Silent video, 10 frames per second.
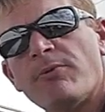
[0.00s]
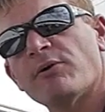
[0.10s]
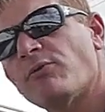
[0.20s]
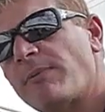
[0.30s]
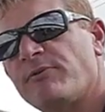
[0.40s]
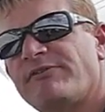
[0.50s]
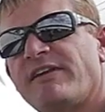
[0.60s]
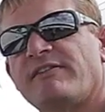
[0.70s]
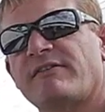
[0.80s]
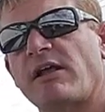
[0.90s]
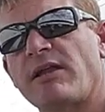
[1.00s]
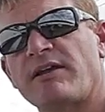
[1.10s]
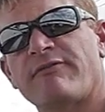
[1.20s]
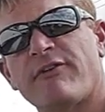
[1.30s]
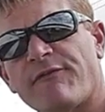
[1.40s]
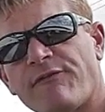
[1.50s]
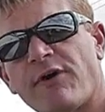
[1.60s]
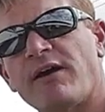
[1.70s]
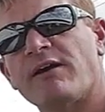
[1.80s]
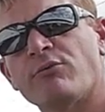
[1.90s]
but it represents a lot of your
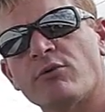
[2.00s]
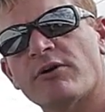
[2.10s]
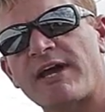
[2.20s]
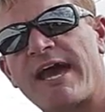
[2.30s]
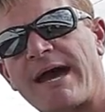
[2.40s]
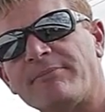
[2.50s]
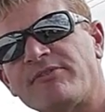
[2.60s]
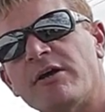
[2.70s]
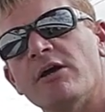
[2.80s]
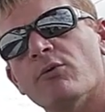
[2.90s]
front and rear caps.